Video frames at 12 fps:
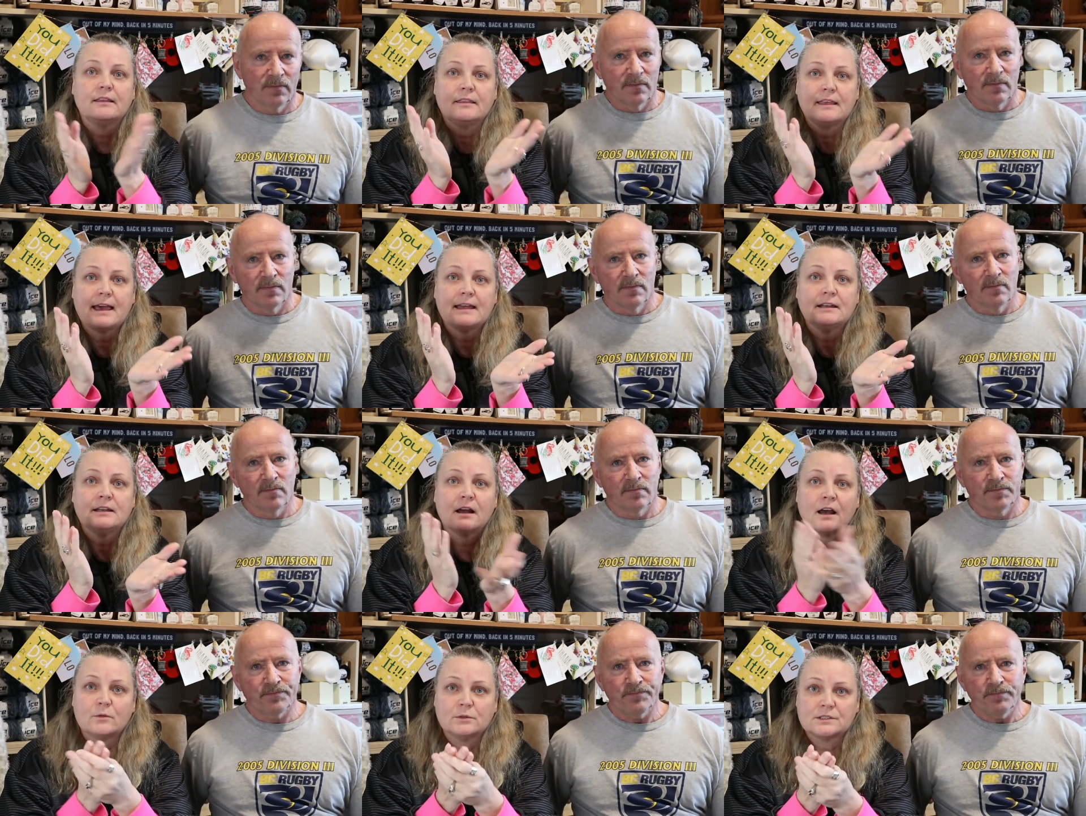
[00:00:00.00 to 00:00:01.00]
Speaker 1: then
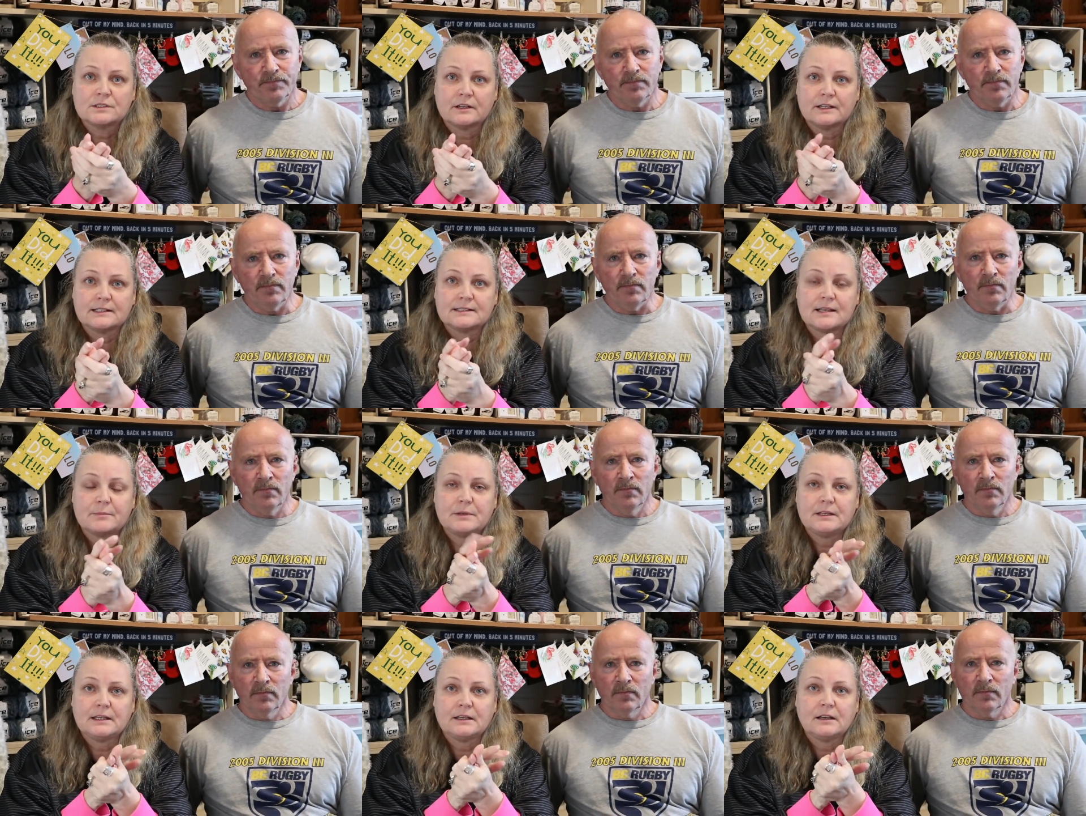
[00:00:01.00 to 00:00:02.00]
I will start
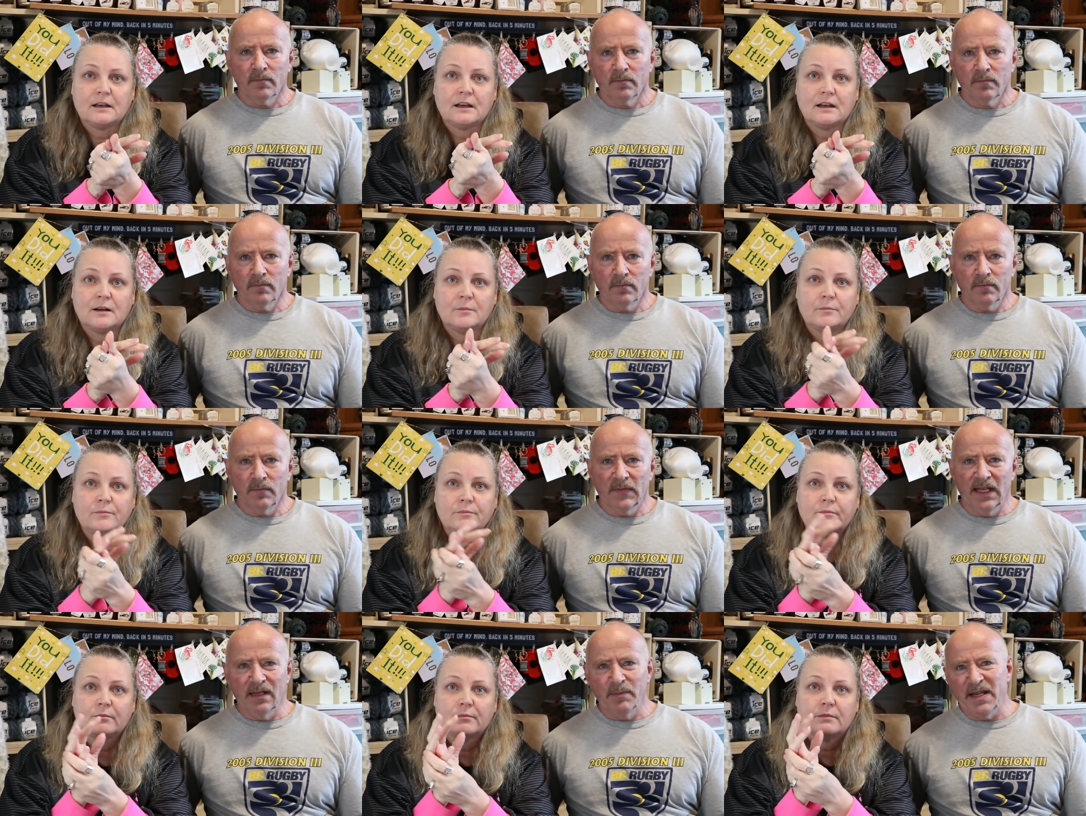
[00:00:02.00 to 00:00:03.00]
accepting. Um,
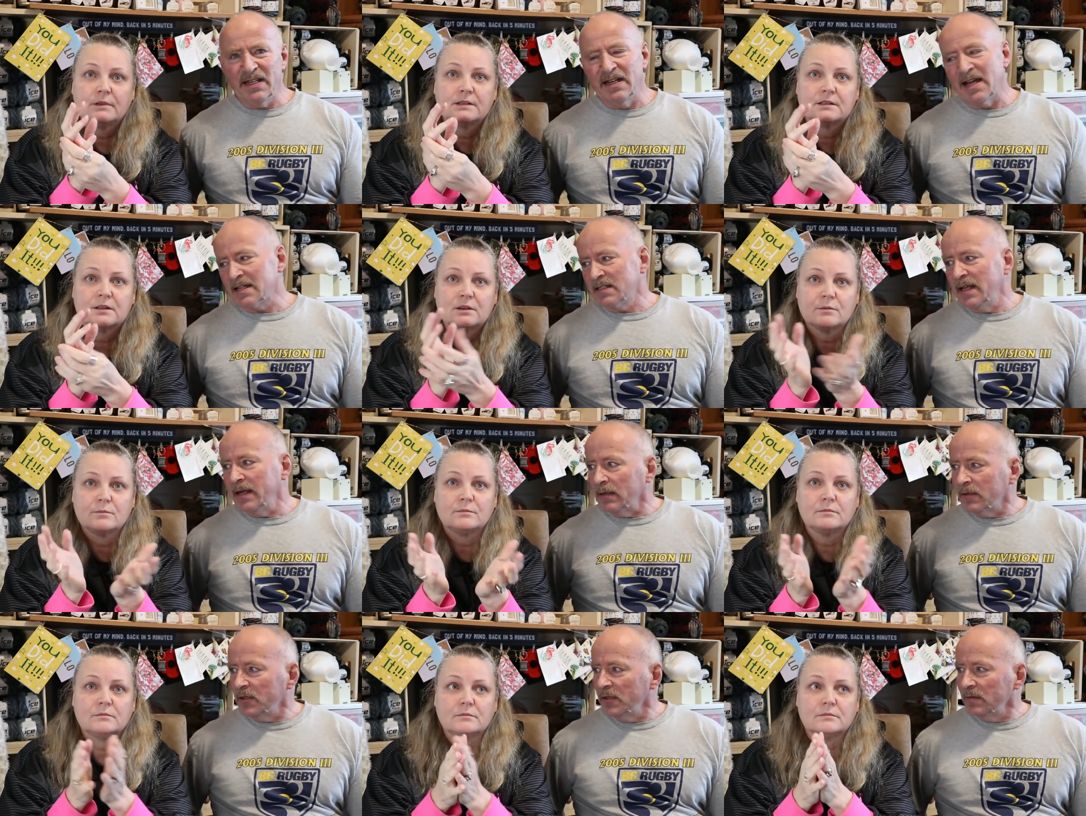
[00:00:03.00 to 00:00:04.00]
Speaker 2: It'll be in the next
Speaker 1: the, day or
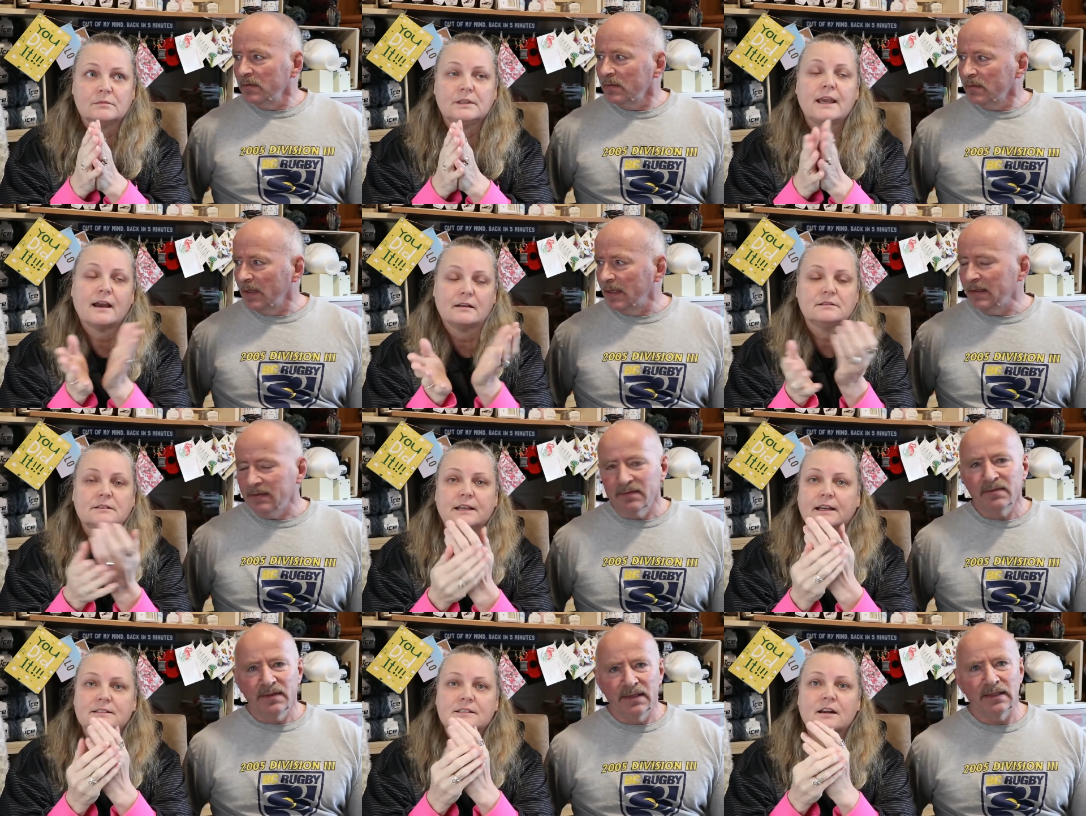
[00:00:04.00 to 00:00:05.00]
two. Yeah. Right? Yeah.
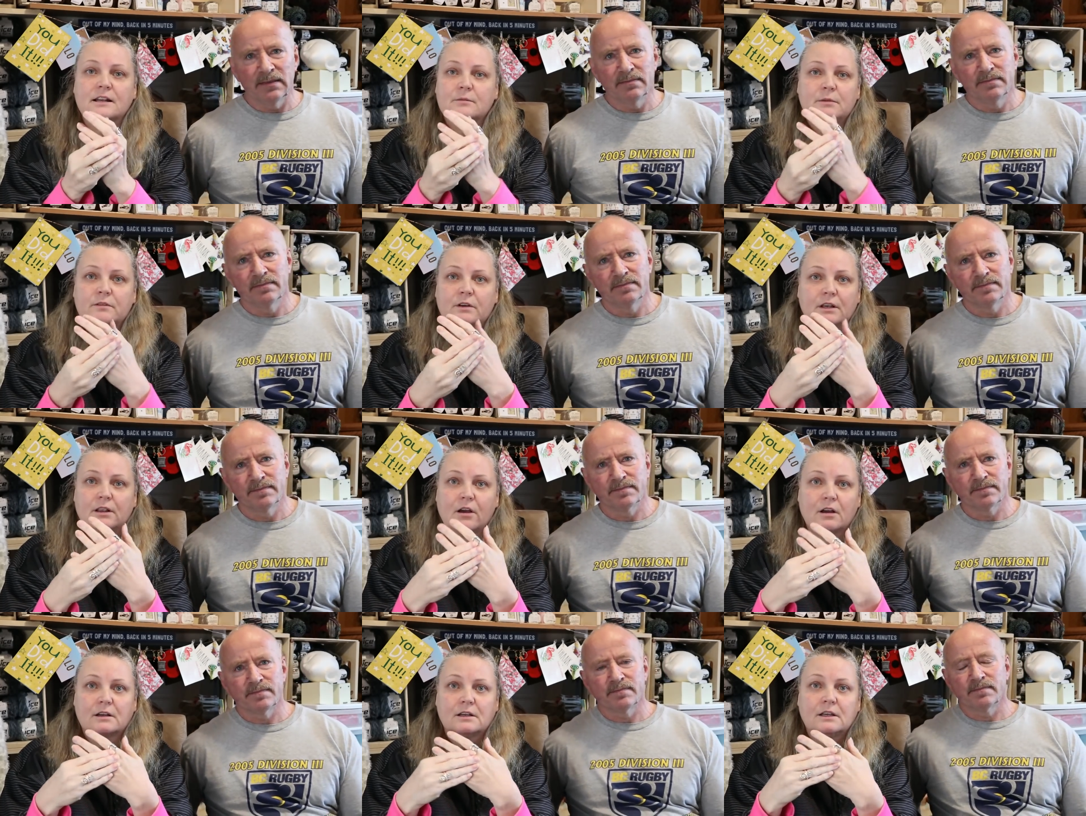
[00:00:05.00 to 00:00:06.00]
It's yeah. not going to be very
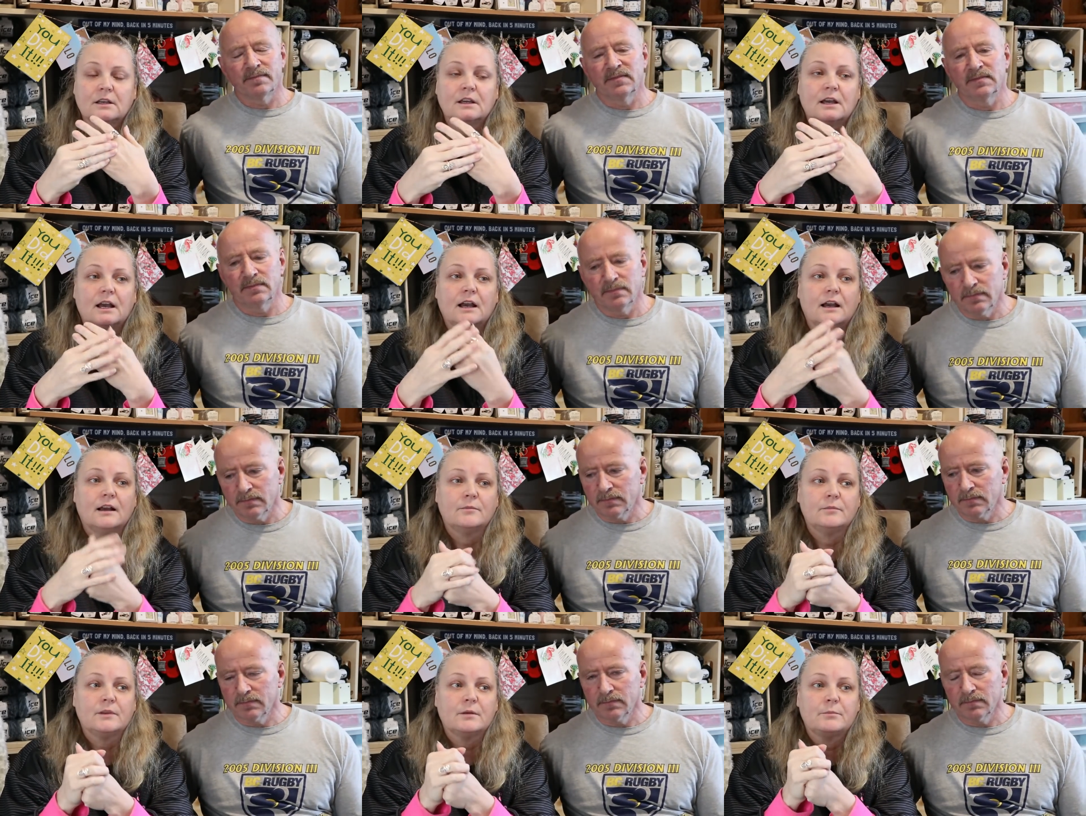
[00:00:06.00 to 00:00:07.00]
long.
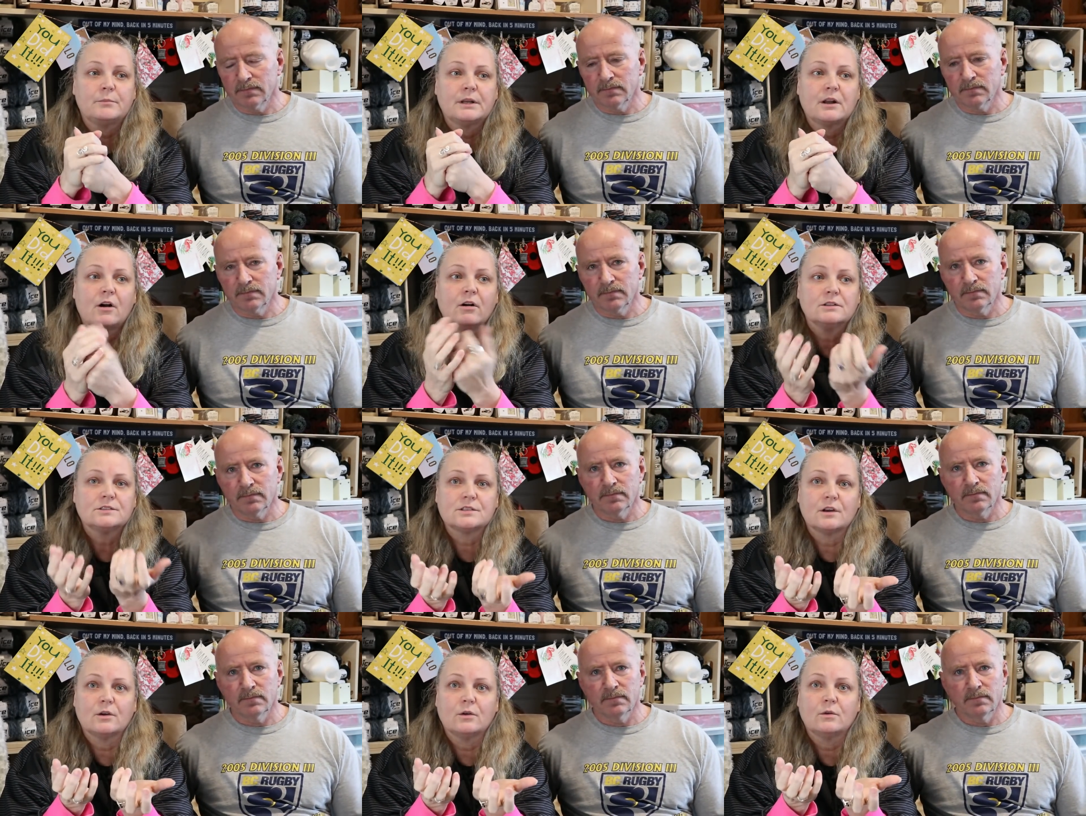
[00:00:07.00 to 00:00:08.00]
Um, but
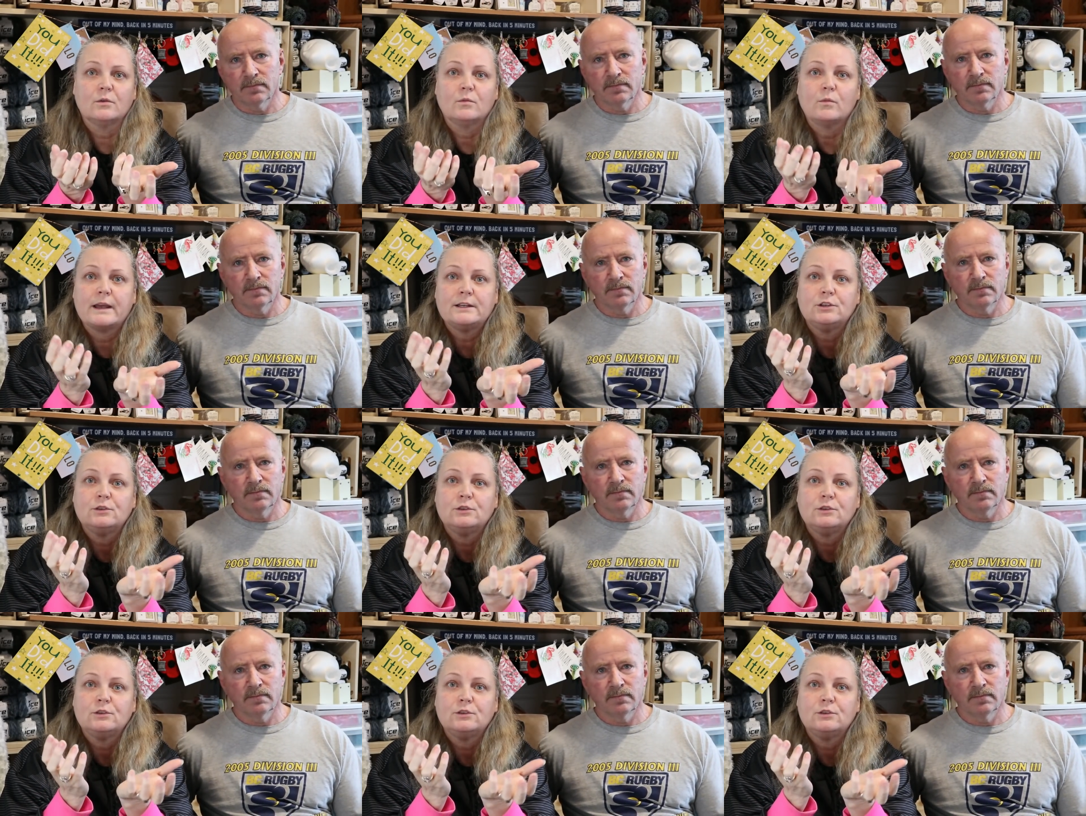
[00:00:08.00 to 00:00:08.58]
also when